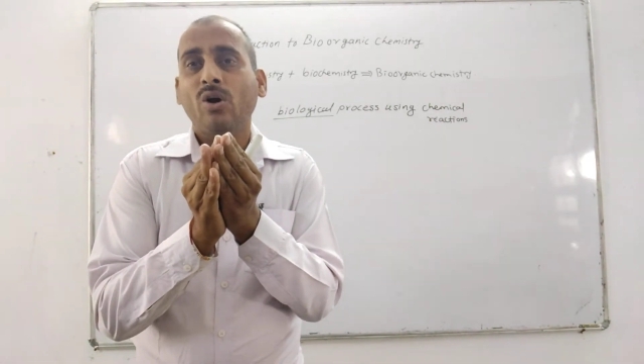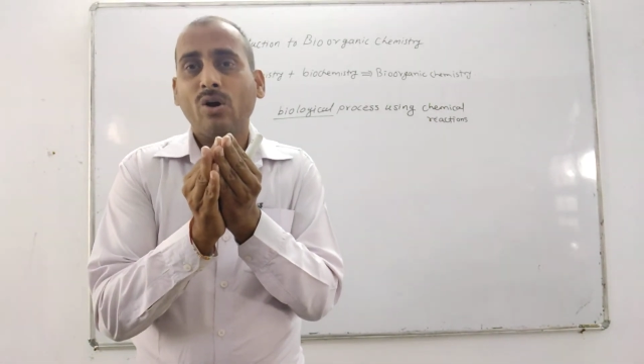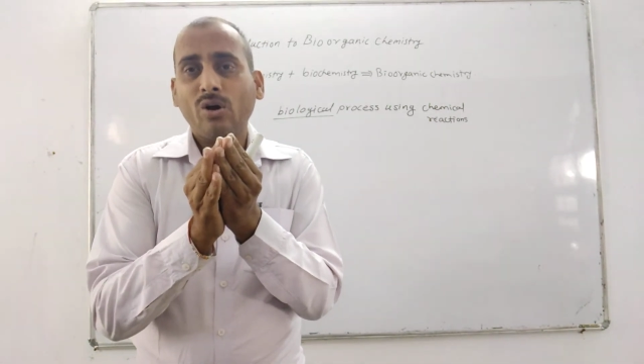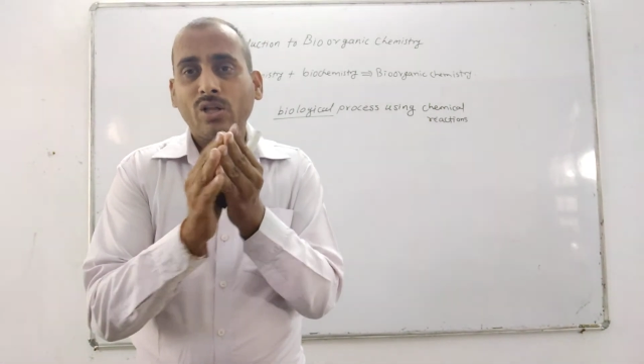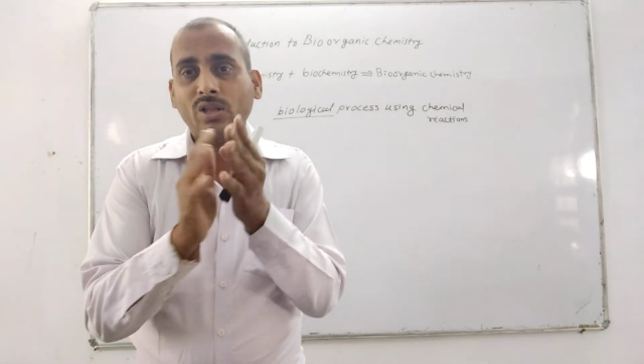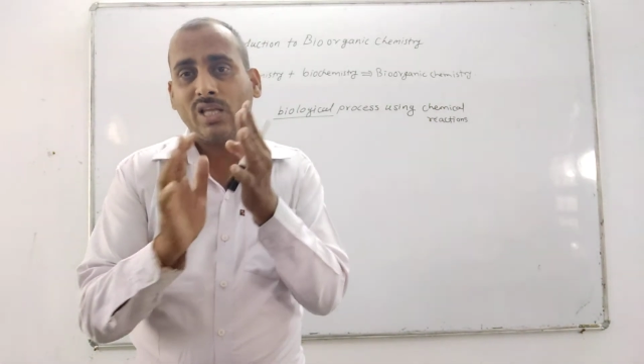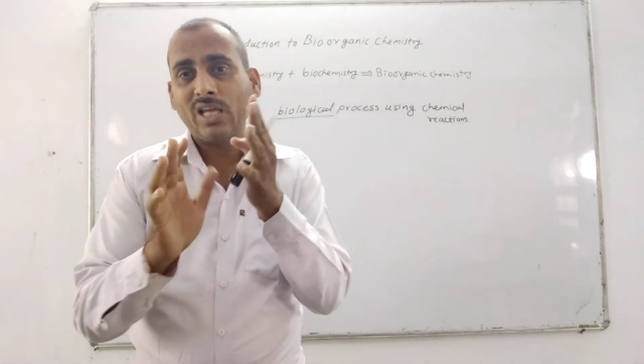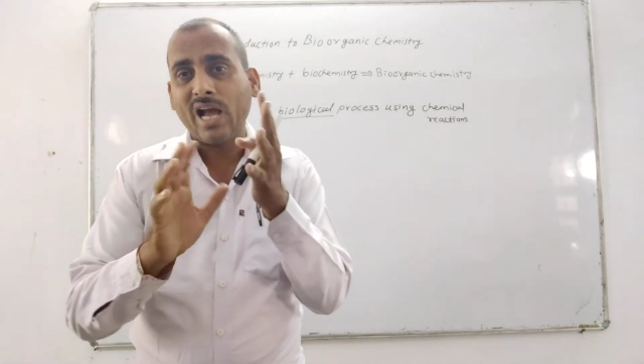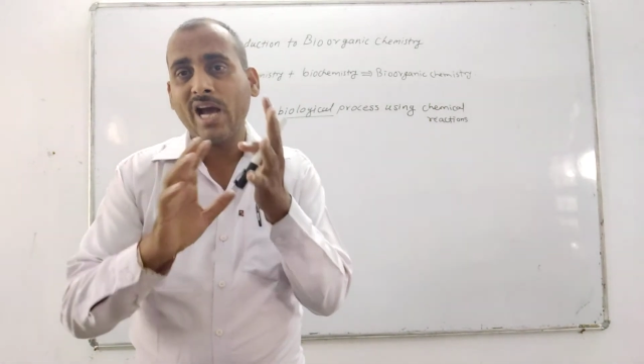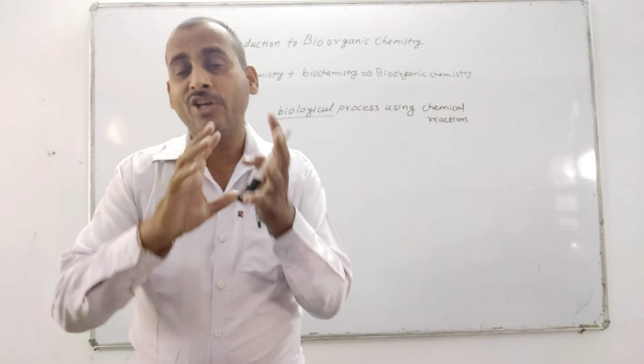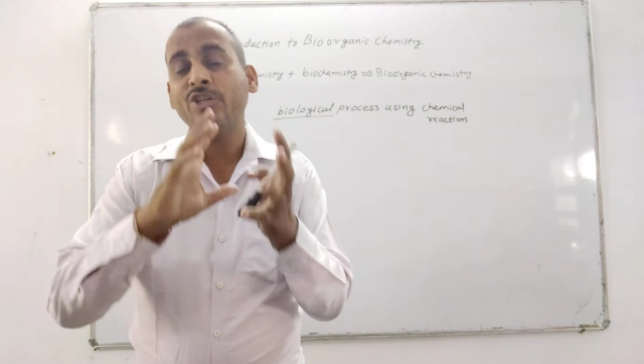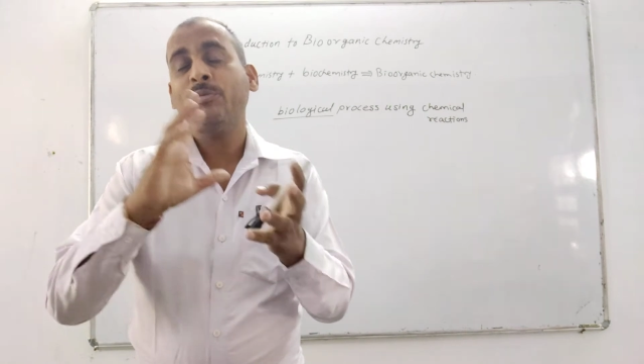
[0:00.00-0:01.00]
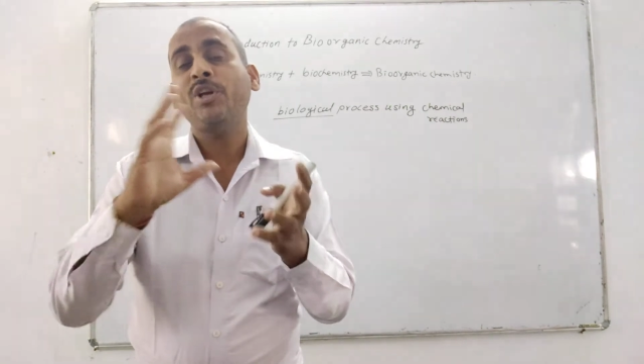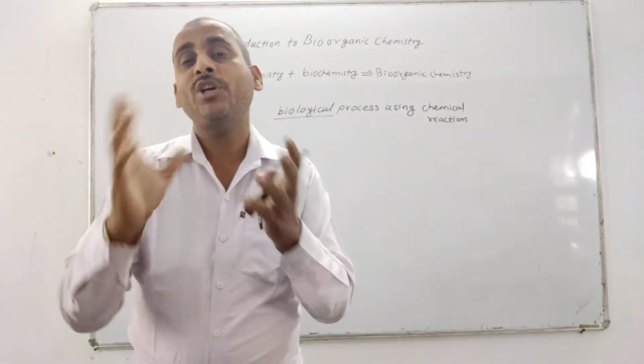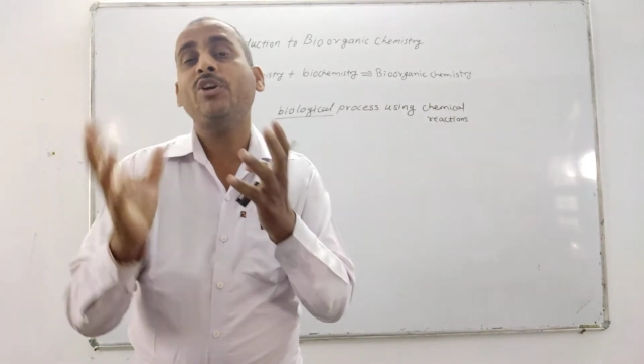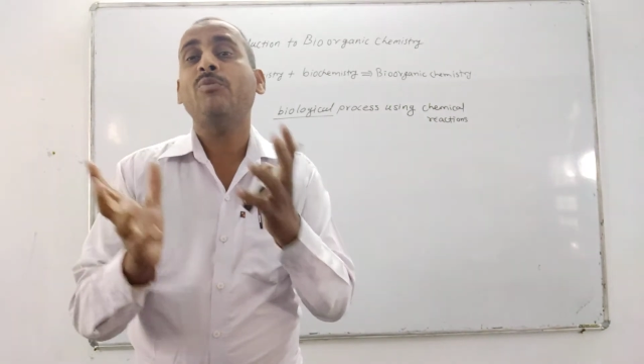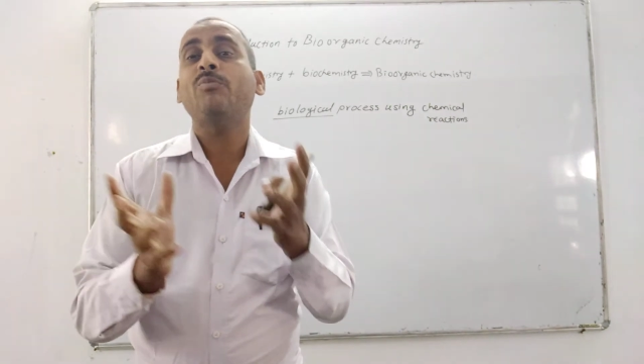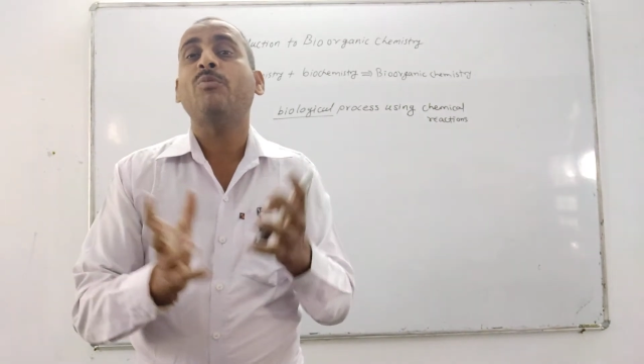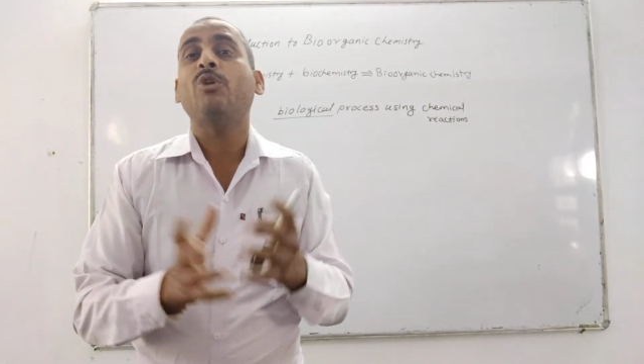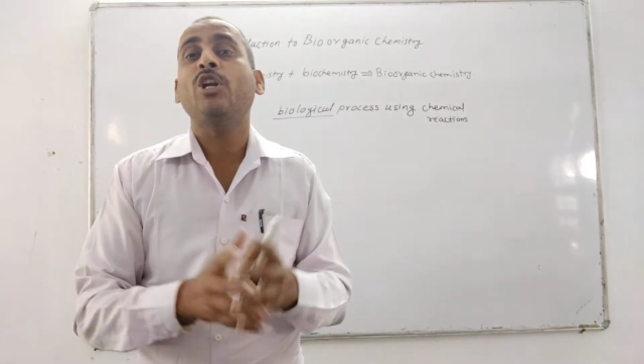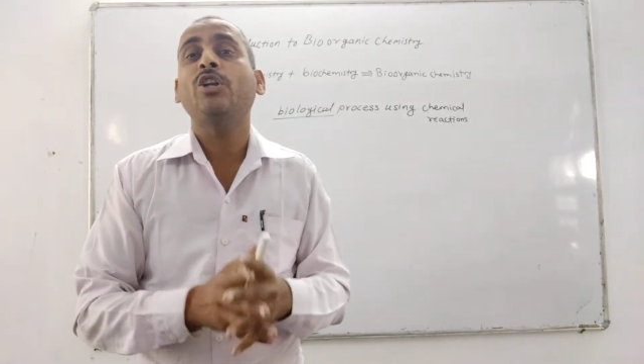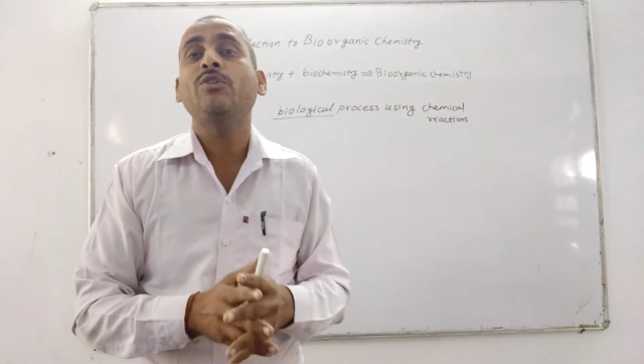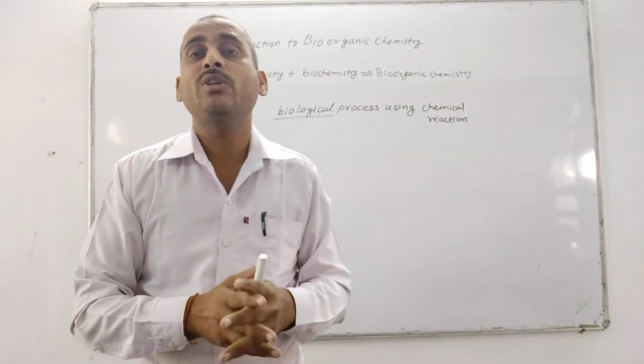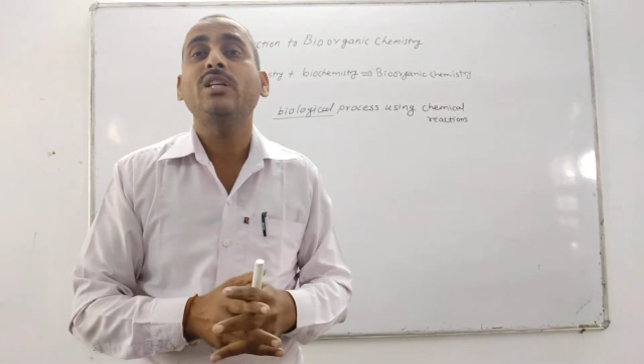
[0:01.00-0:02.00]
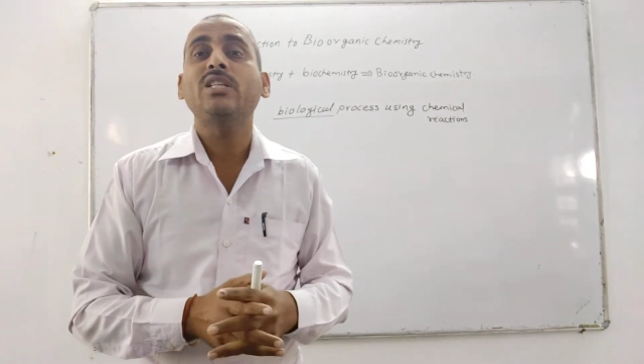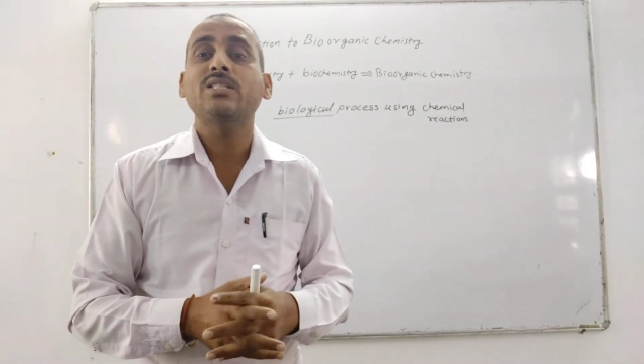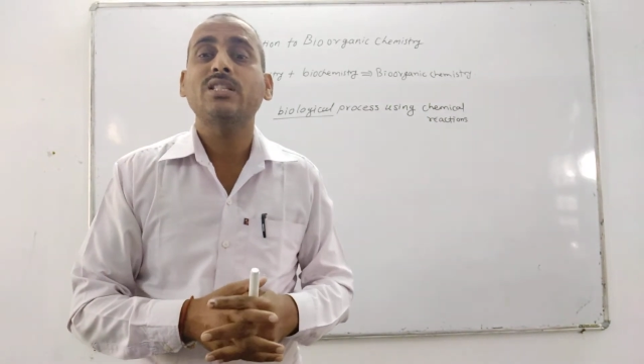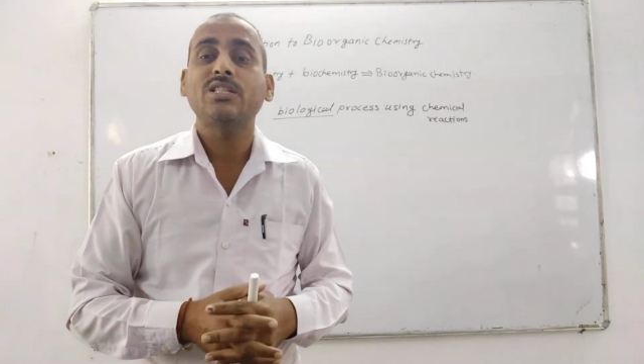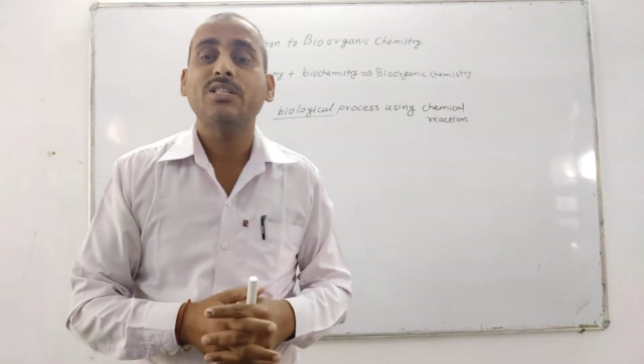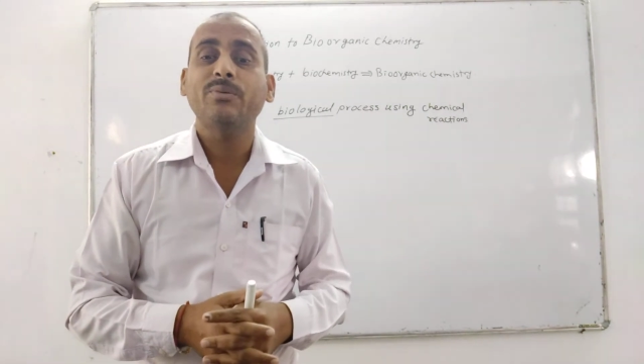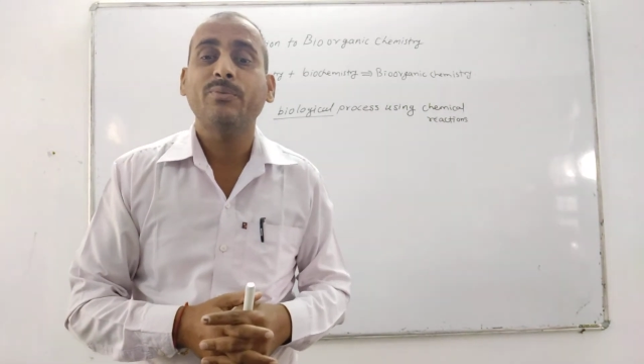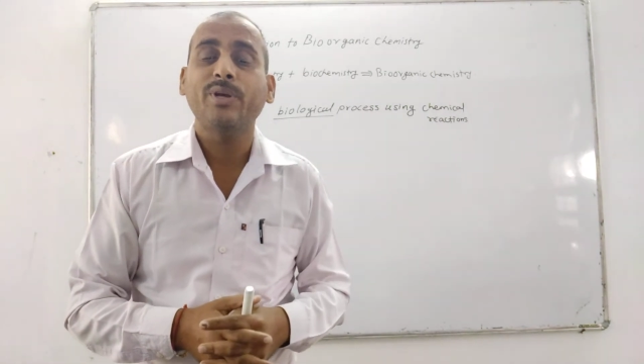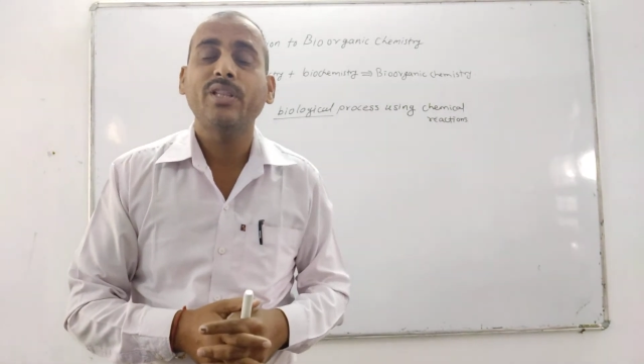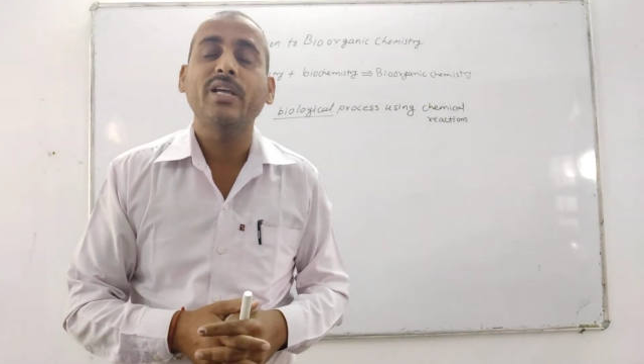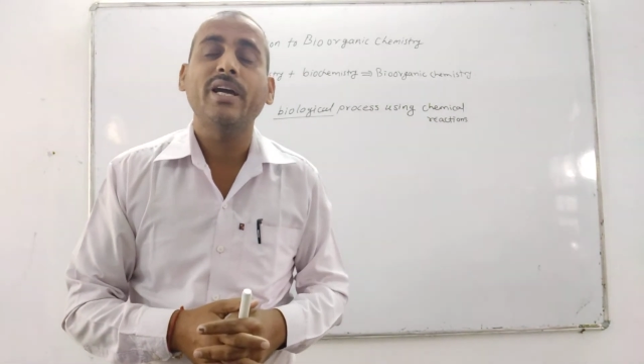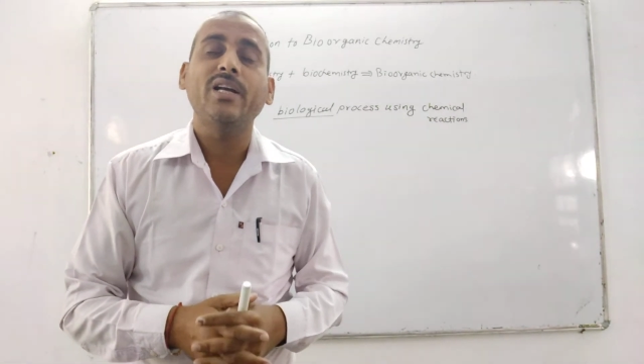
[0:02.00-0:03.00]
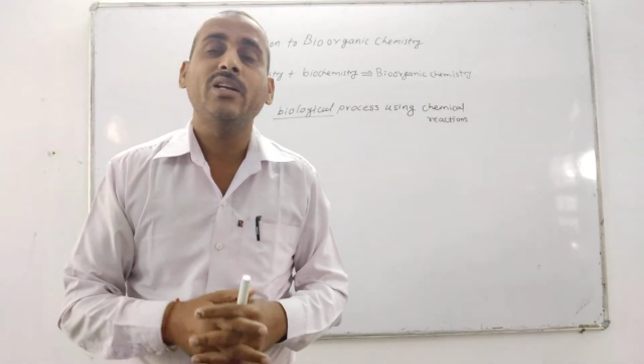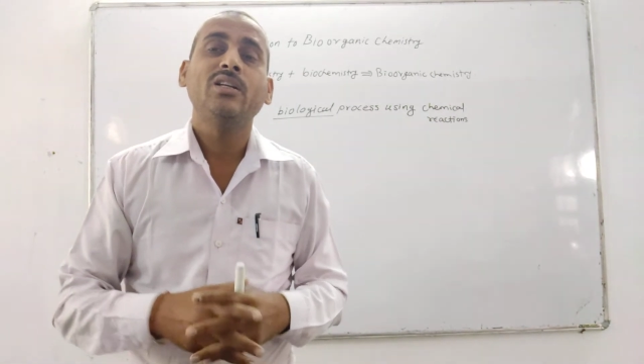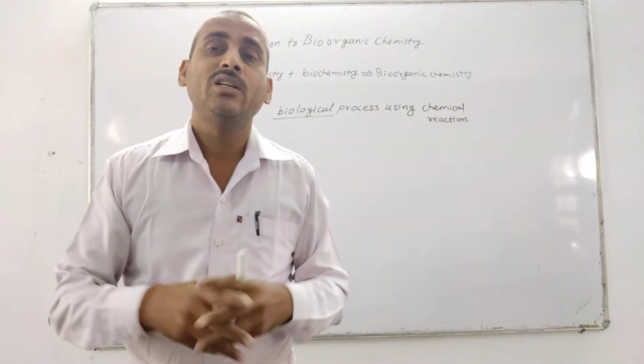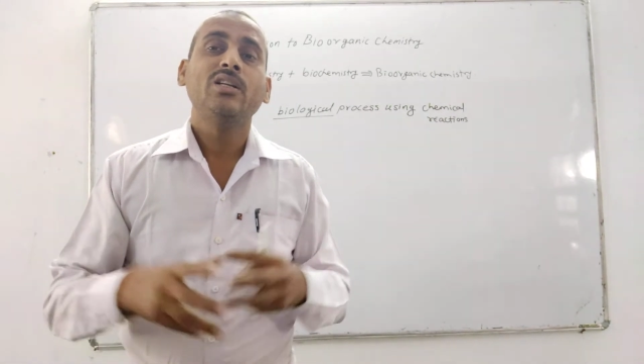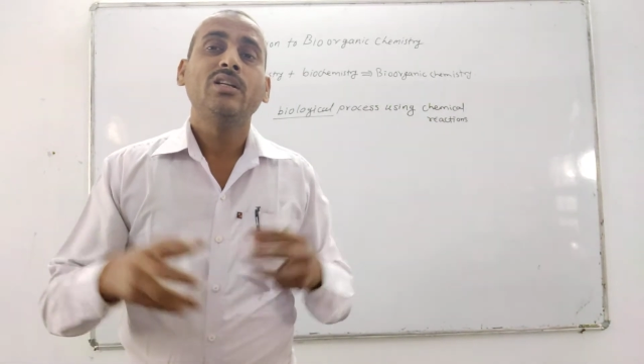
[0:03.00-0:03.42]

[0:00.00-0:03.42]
or the arrangement of molecule in such a way that